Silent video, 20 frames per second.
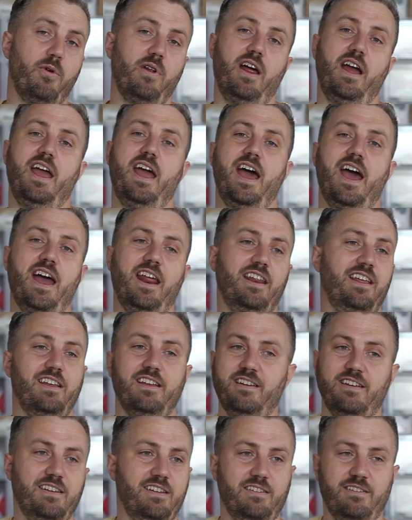when I had
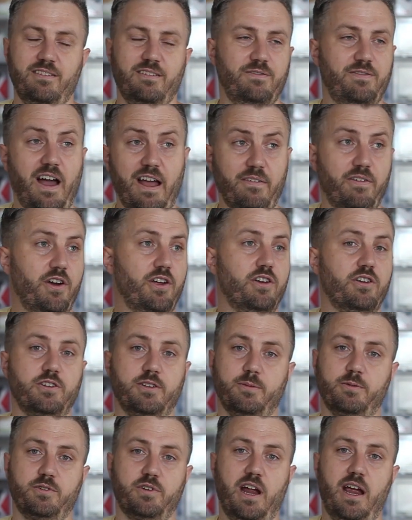500
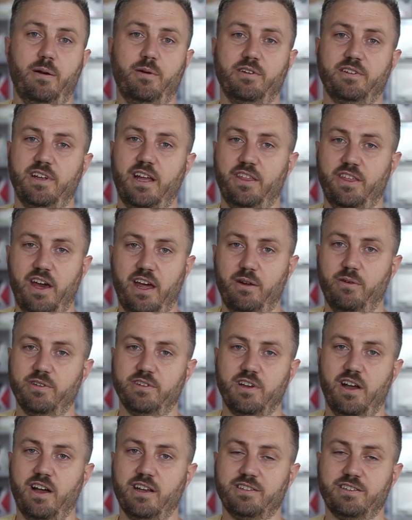subscribers. I thought it
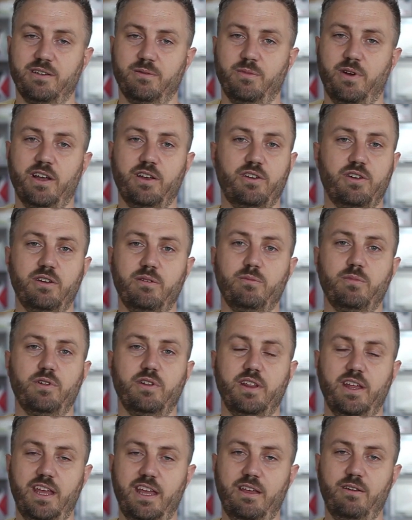was awesome. I couldn't
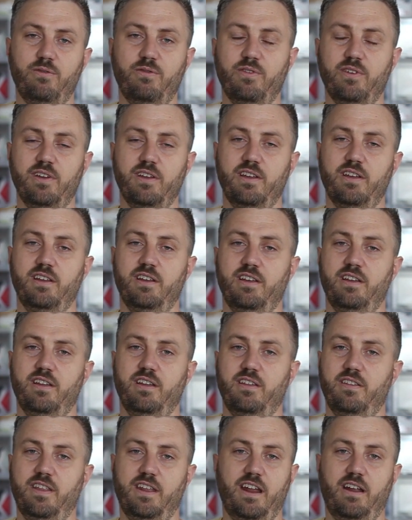believe
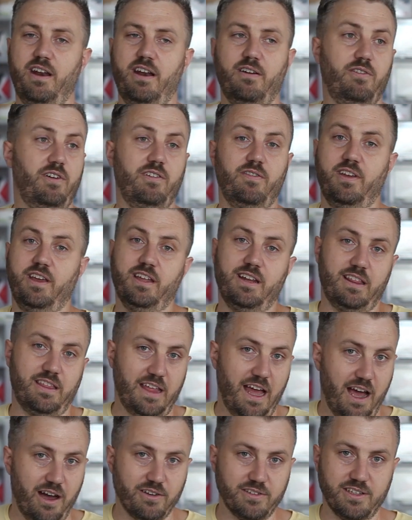that I'd ever even get a
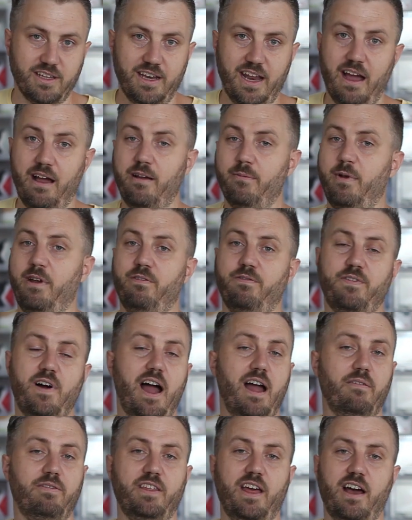thousand. Now I'm at
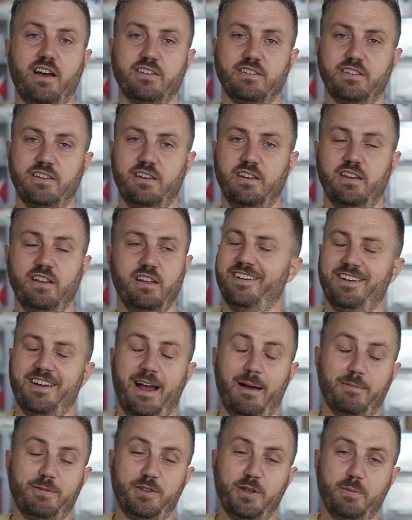5,000.
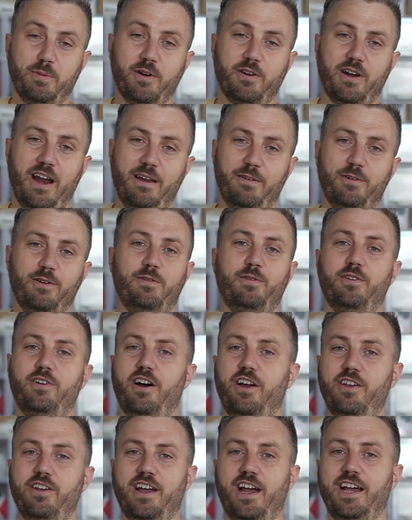I'm super grateful for
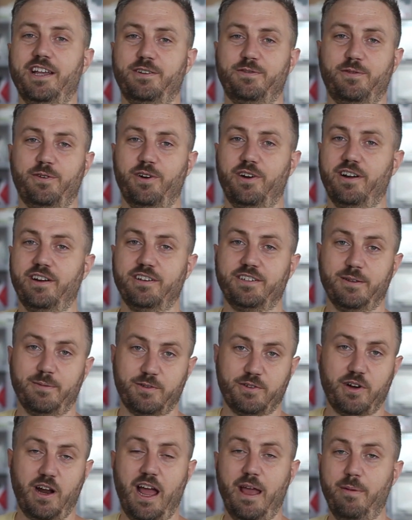all you guys for
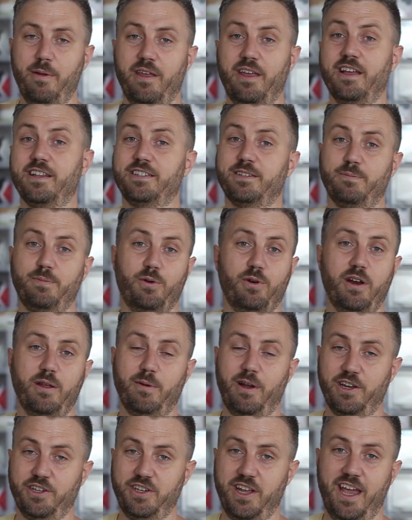subscribing and supporting
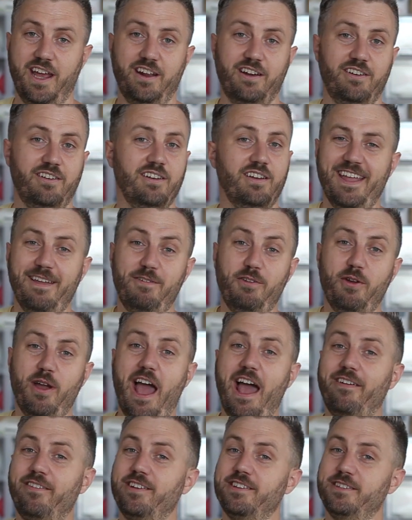my channel. If you
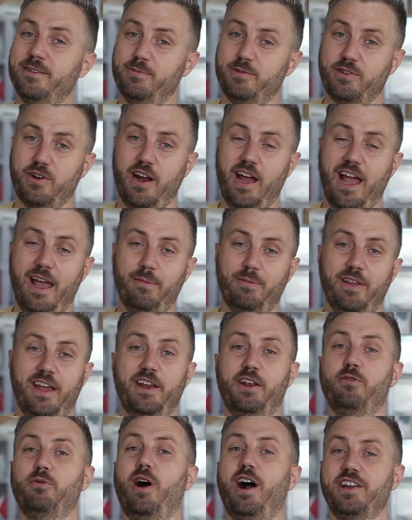haven't subscribed
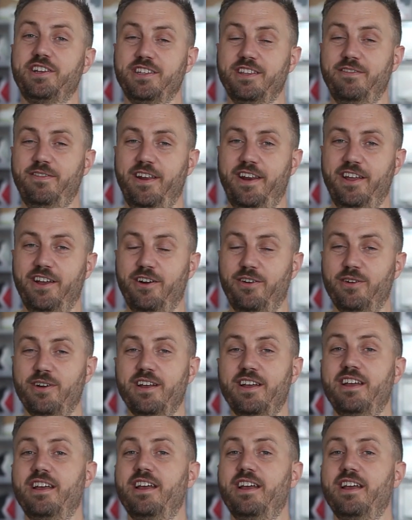and you're watching the video,